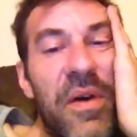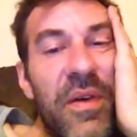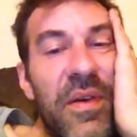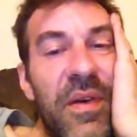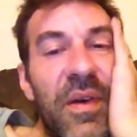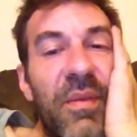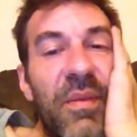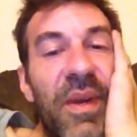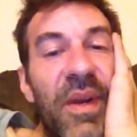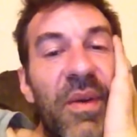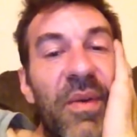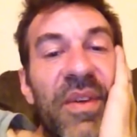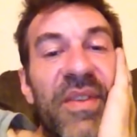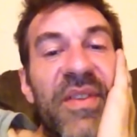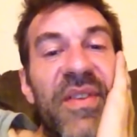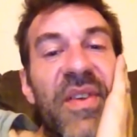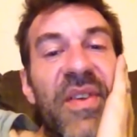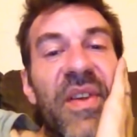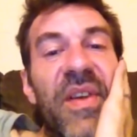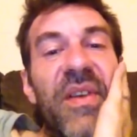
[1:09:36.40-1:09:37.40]
Nobody wants
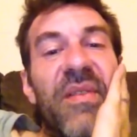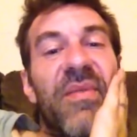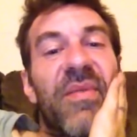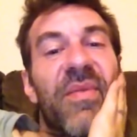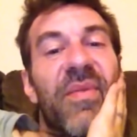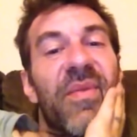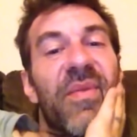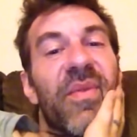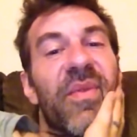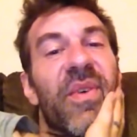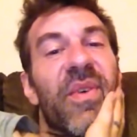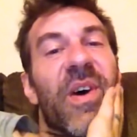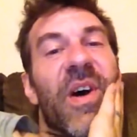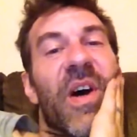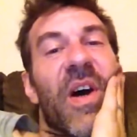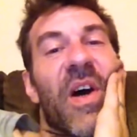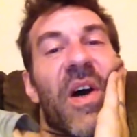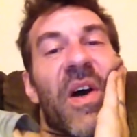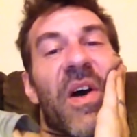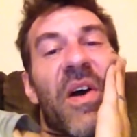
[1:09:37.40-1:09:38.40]
to live uh,
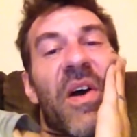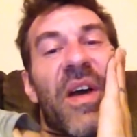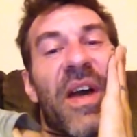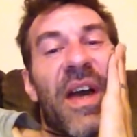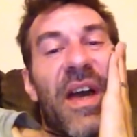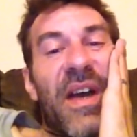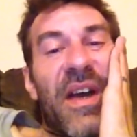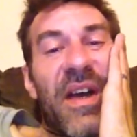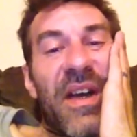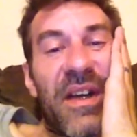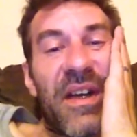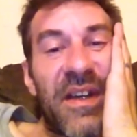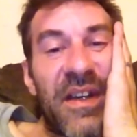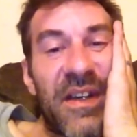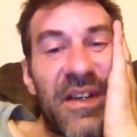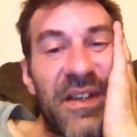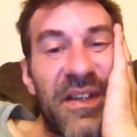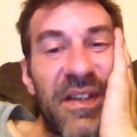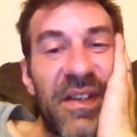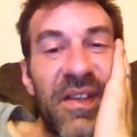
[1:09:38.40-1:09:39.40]
uh
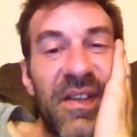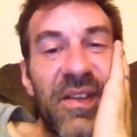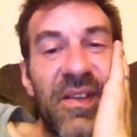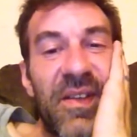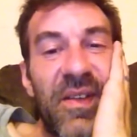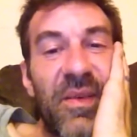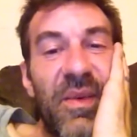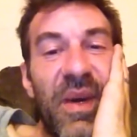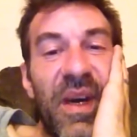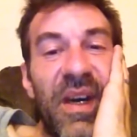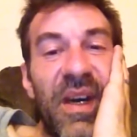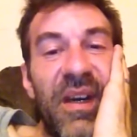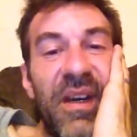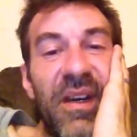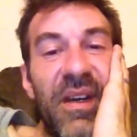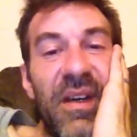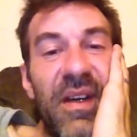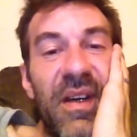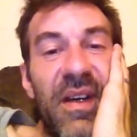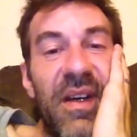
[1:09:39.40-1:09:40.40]
the way
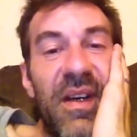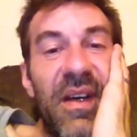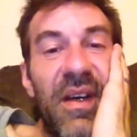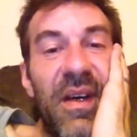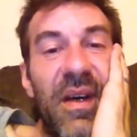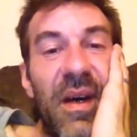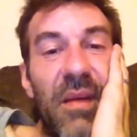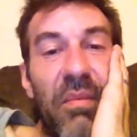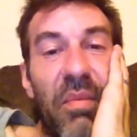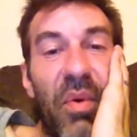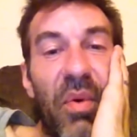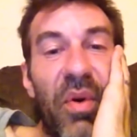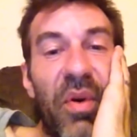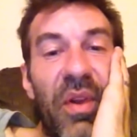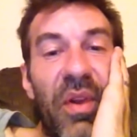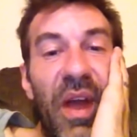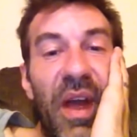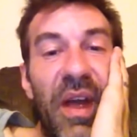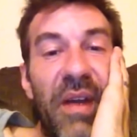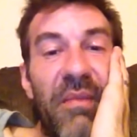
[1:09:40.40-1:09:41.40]
uh, a
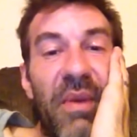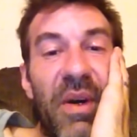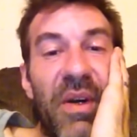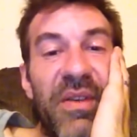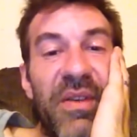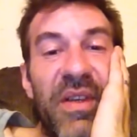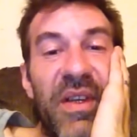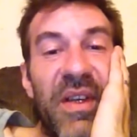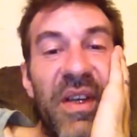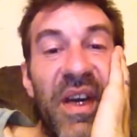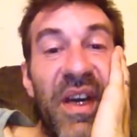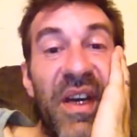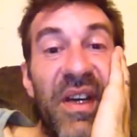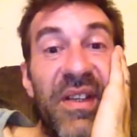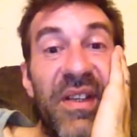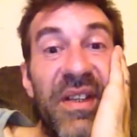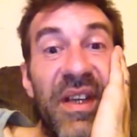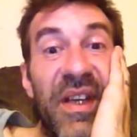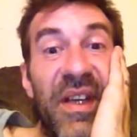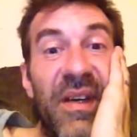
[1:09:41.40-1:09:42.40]
borderline person
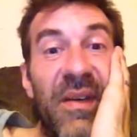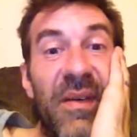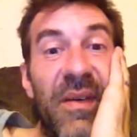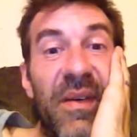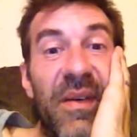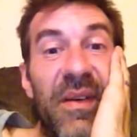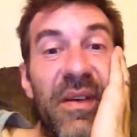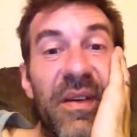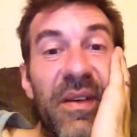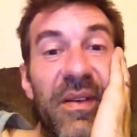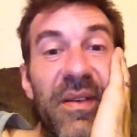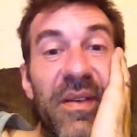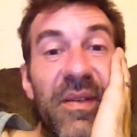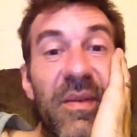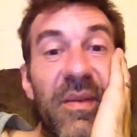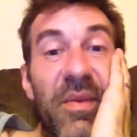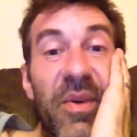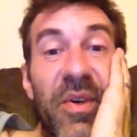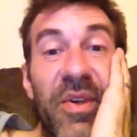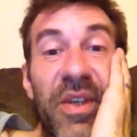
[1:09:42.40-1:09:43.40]
does, you know? So like, we
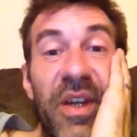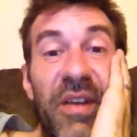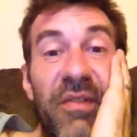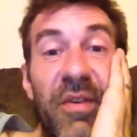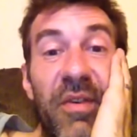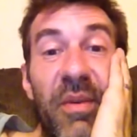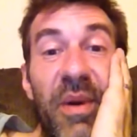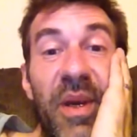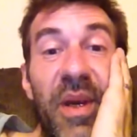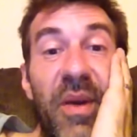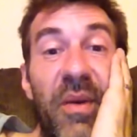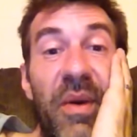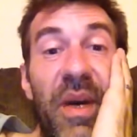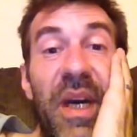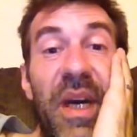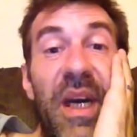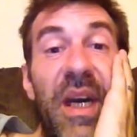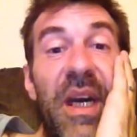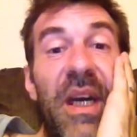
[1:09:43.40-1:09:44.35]
push everybody away.